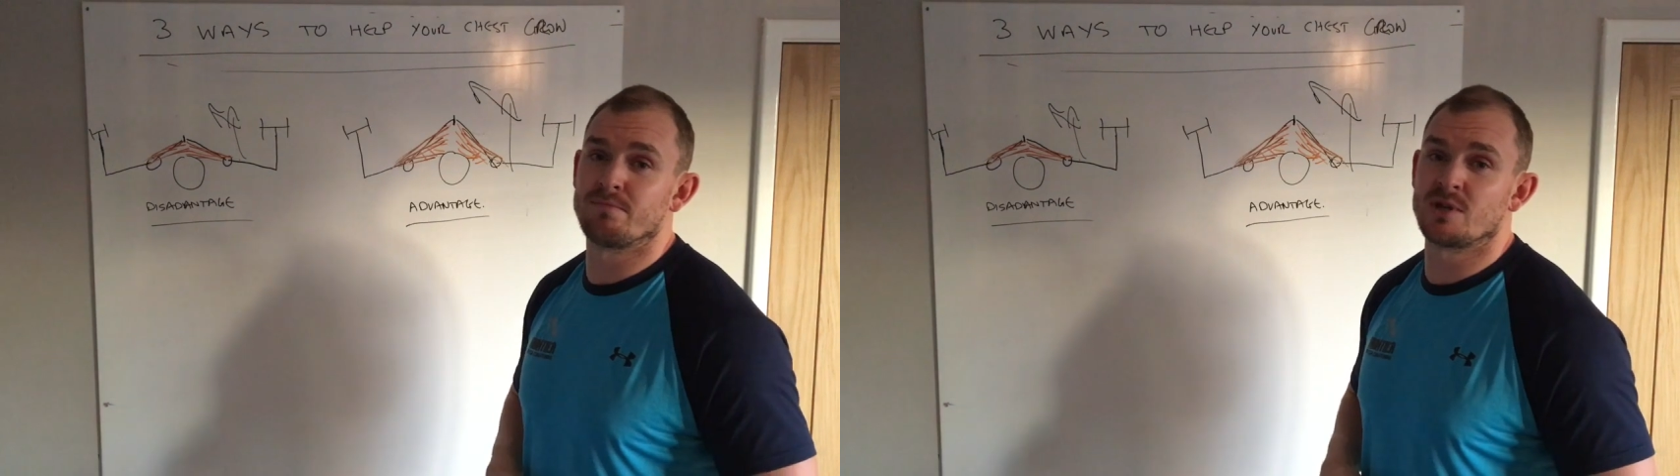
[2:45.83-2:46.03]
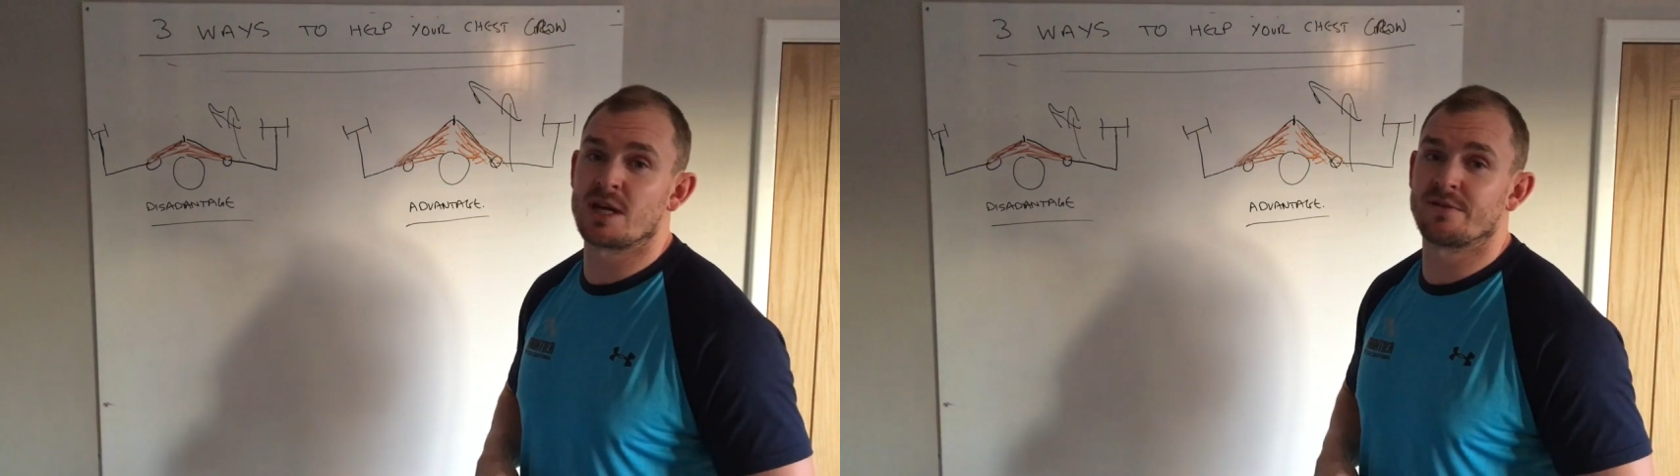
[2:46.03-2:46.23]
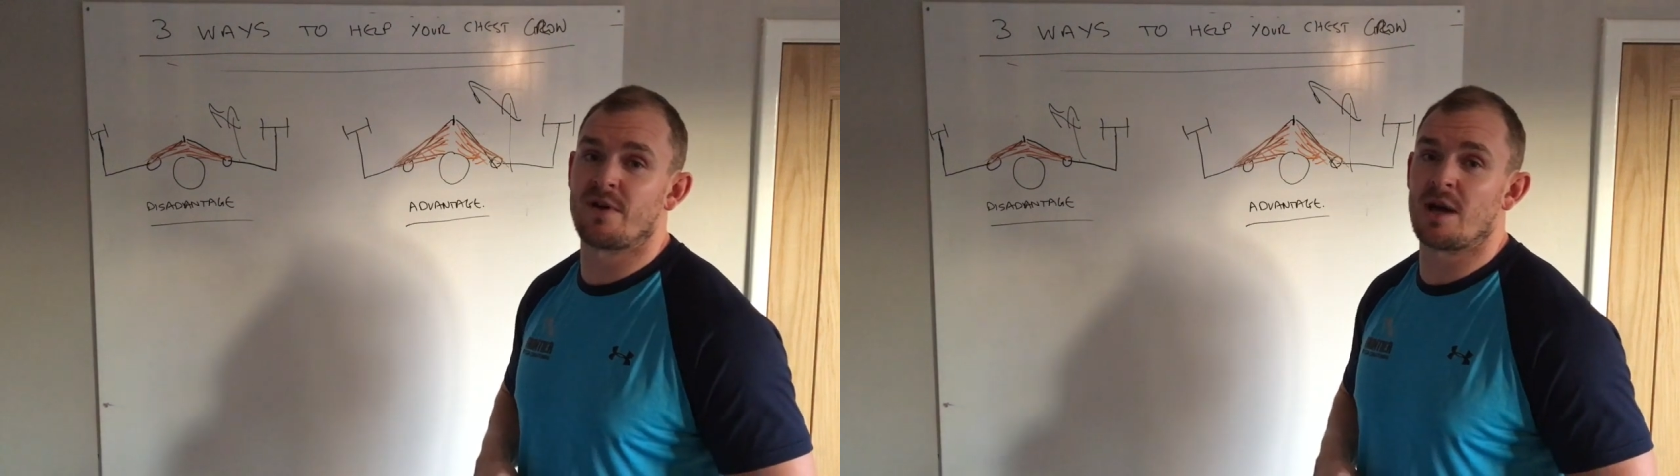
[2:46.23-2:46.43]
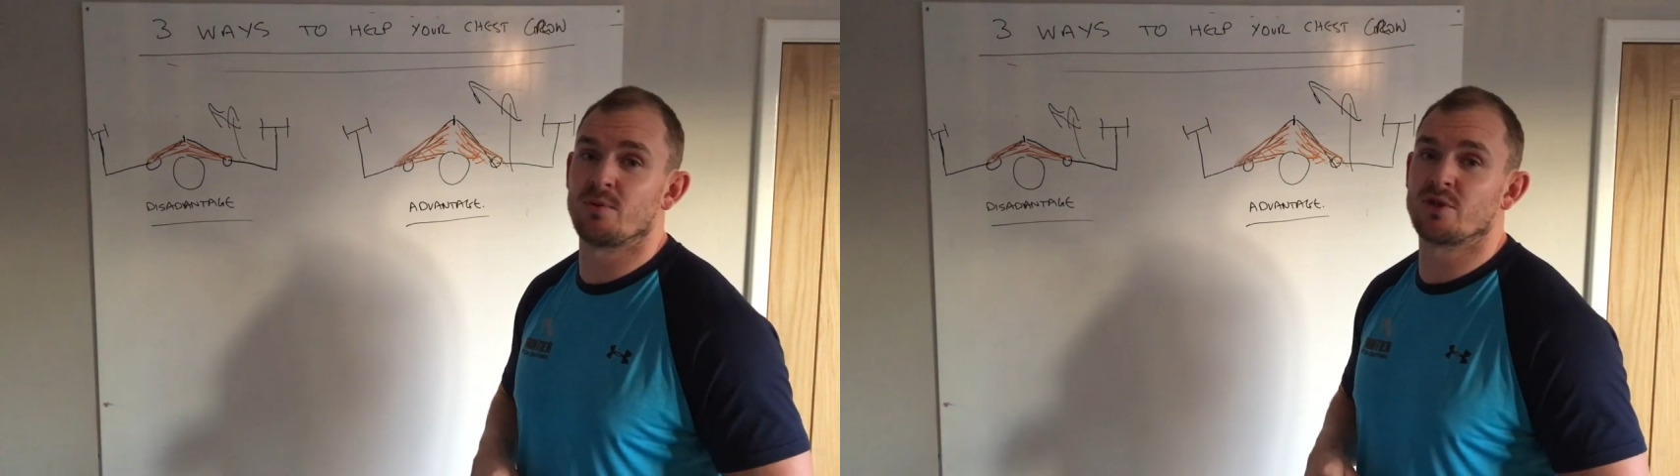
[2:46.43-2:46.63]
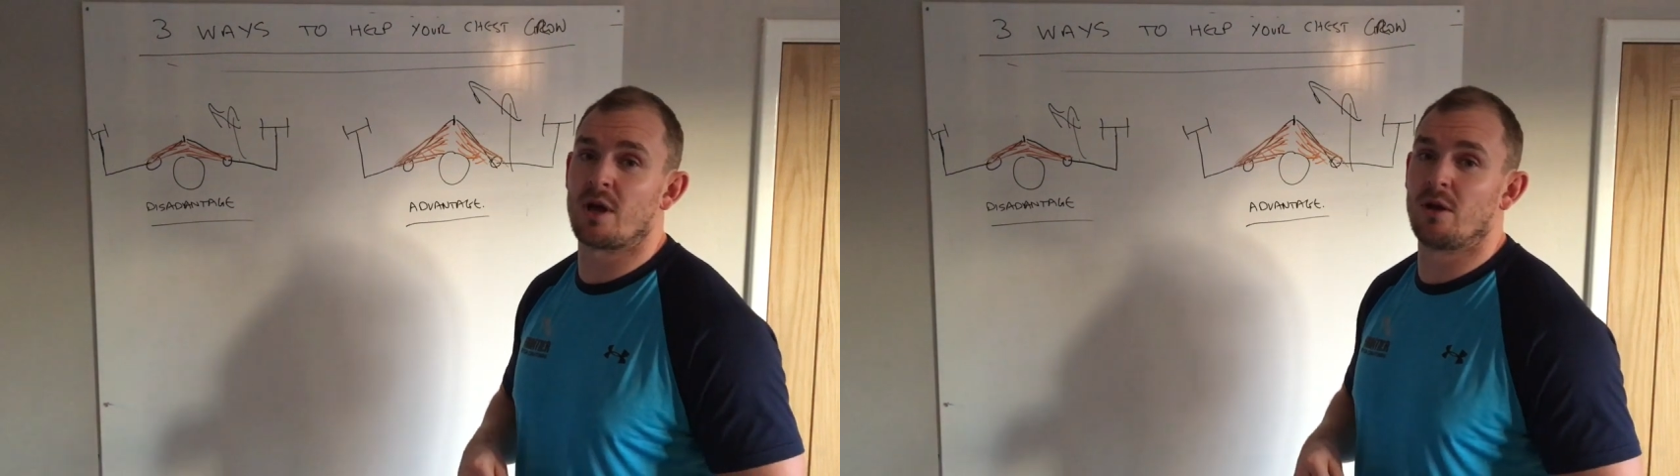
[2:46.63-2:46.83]
chest
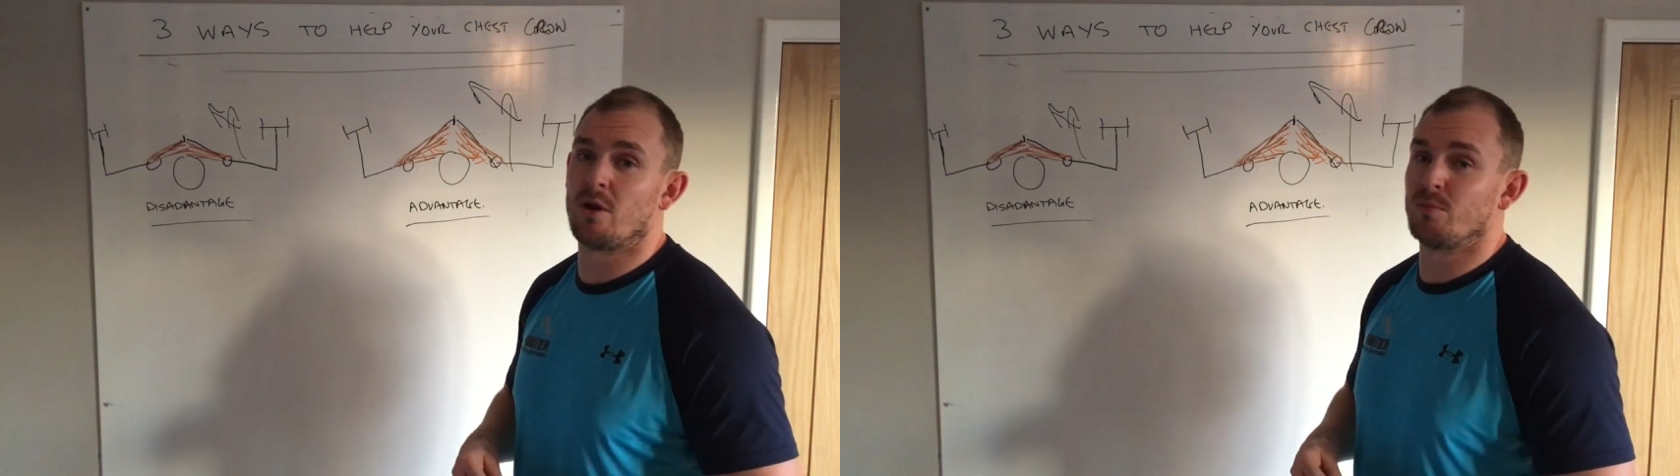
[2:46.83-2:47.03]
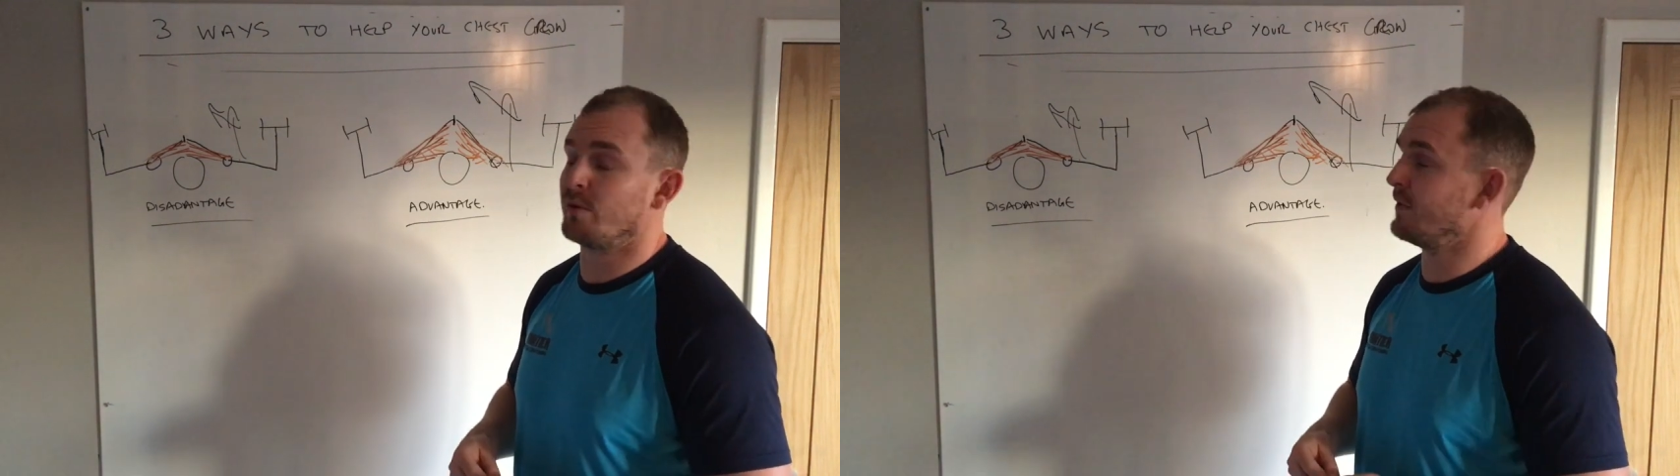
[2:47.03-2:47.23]
fibres a lot more